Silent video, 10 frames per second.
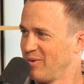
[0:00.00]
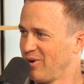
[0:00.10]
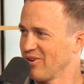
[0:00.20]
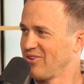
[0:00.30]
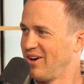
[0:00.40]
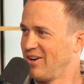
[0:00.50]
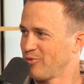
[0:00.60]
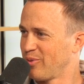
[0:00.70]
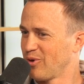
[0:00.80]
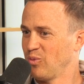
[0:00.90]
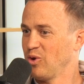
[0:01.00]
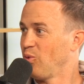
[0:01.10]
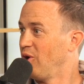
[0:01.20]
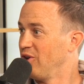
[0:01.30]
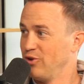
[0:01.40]
Mark's Hospital, and we were
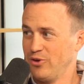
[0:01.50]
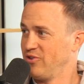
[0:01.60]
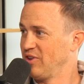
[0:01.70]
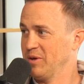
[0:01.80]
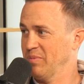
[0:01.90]
wanting to do the same